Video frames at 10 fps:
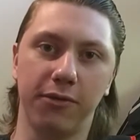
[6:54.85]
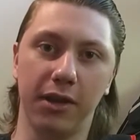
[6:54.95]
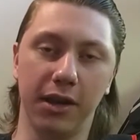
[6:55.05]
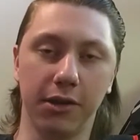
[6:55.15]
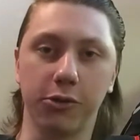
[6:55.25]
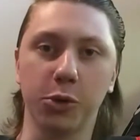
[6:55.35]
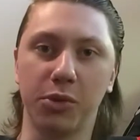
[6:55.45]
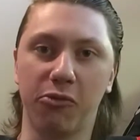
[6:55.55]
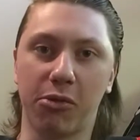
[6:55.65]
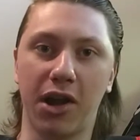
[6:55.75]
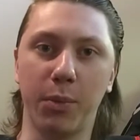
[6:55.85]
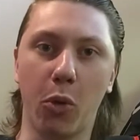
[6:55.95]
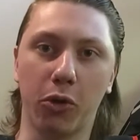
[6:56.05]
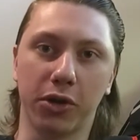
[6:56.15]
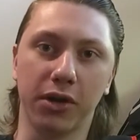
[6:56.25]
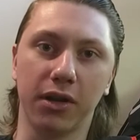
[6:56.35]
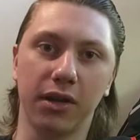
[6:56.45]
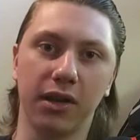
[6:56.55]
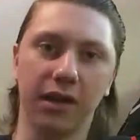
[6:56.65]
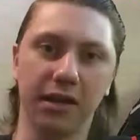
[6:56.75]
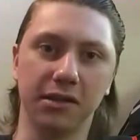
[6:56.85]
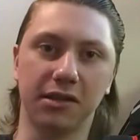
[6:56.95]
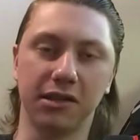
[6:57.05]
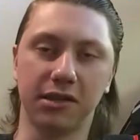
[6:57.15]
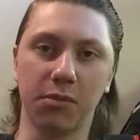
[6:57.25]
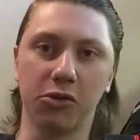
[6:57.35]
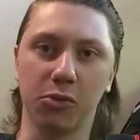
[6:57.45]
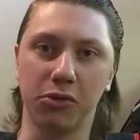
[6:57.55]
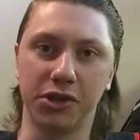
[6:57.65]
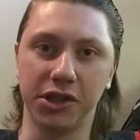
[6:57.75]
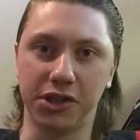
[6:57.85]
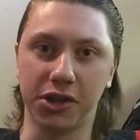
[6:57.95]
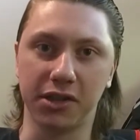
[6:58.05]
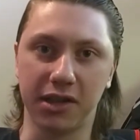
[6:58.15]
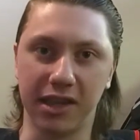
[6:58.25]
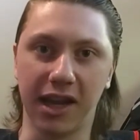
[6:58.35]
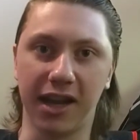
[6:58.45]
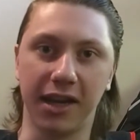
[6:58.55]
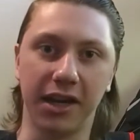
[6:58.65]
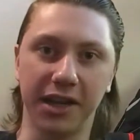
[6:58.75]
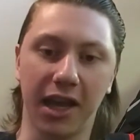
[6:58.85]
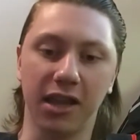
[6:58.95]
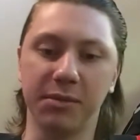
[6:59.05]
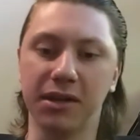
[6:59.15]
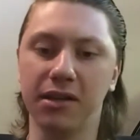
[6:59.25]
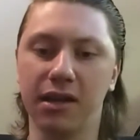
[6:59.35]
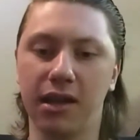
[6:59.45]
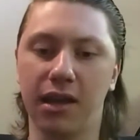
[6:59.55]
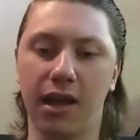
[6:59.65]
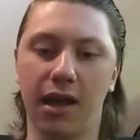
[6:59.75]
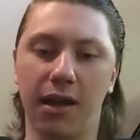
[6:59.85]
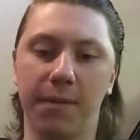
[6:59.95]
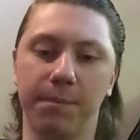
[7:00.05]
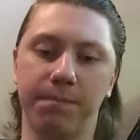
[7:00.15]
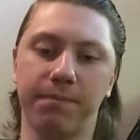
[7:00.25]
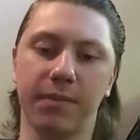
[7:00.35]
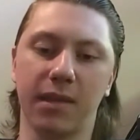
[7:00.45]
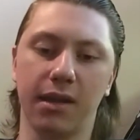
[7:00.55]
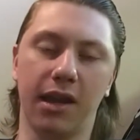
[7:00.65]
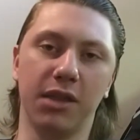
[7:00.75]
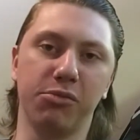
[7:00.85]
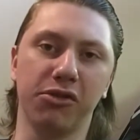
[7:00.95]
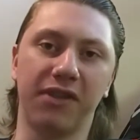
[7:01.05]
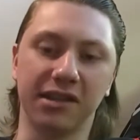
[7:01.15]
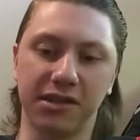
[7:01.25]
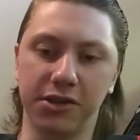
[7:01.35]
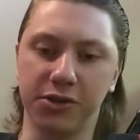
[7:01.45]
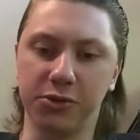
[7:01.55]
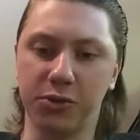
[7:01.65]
in a group of prime order is the subgroup which is just the identity element. And the proof has to do